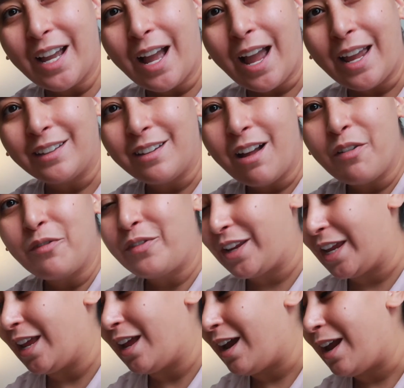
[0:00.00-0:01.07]
I loved
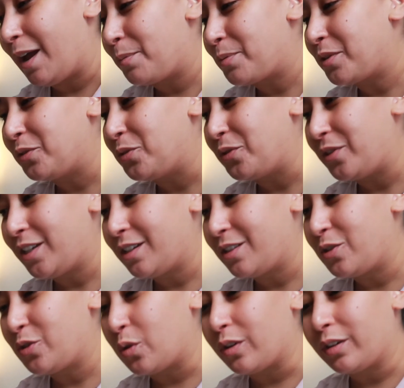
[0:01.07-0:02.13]
it. I absolutely
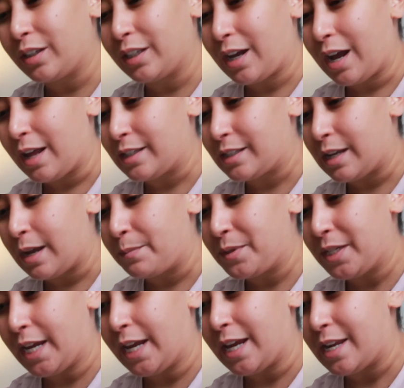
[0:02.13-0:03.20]
adored the
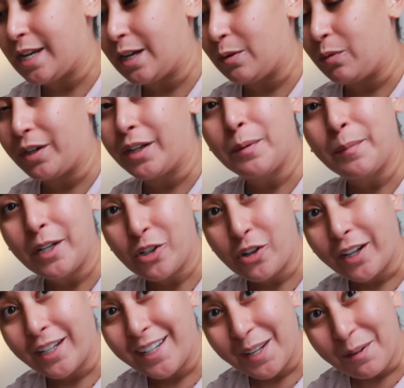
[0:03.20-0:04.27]
concept, and I wanted to make sure
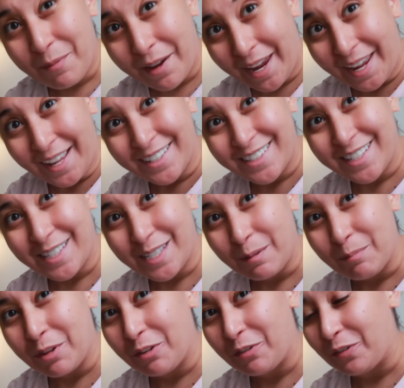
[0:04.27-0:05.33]
I can get my hands on
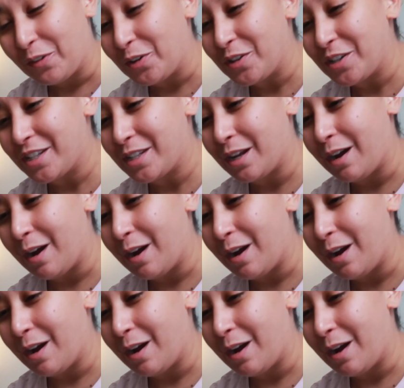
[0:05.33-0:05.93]
some of the first